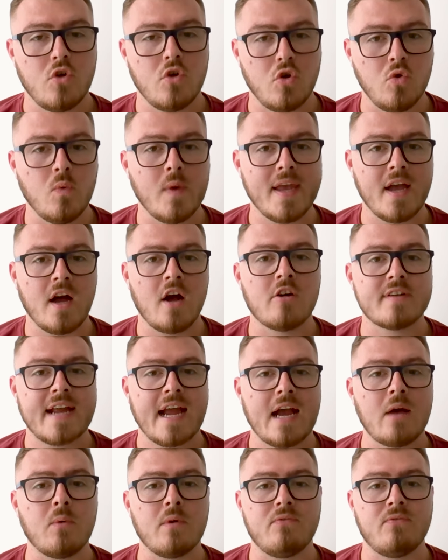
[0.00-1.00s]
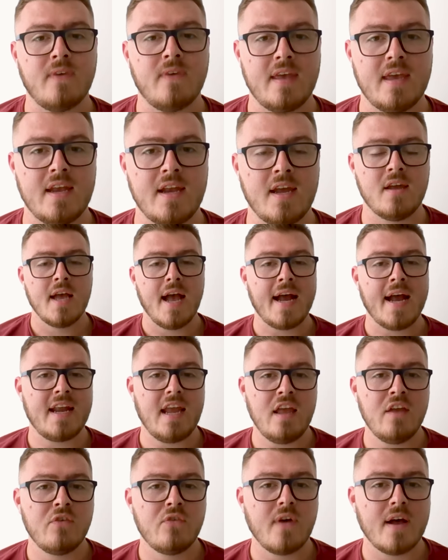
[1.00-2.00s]
who we are and how we fit in it. And
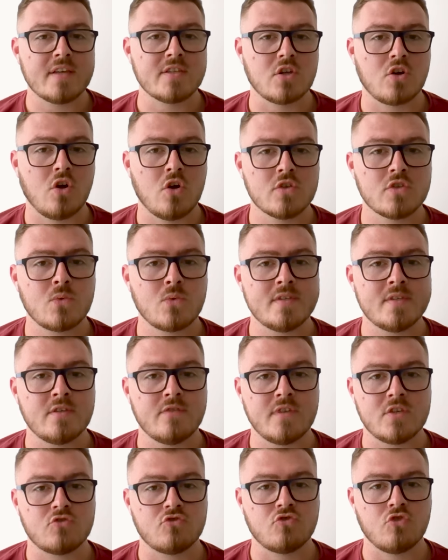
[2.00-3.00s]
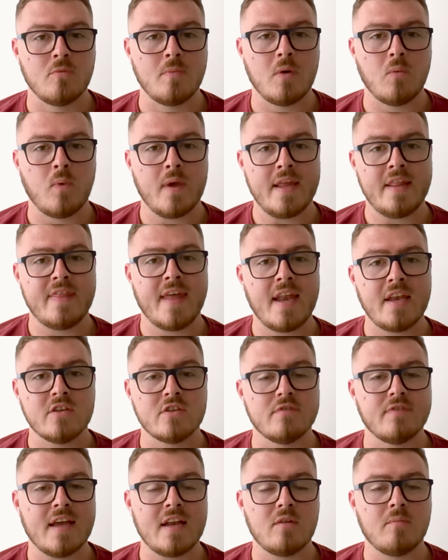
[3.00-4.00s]
if as a consequence of this trauma, we then
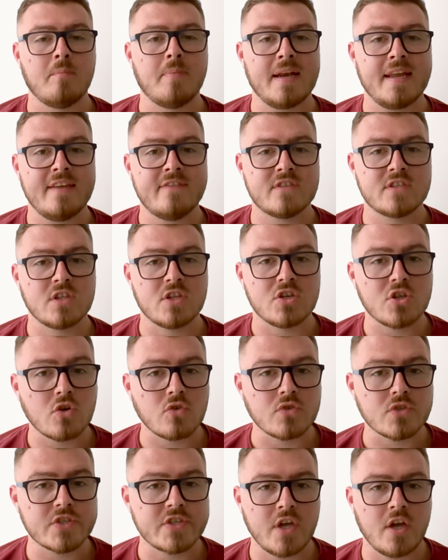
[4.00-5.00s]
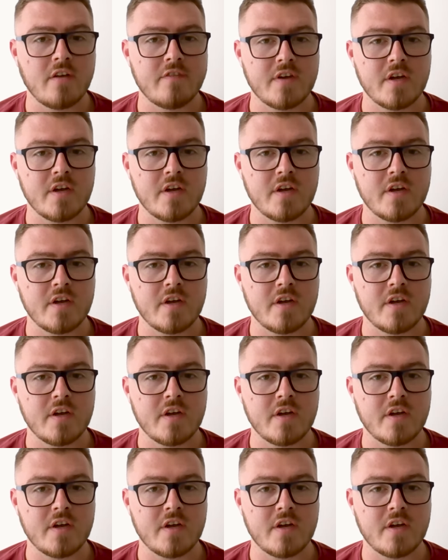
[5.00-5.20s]
develop beliefs that don't serve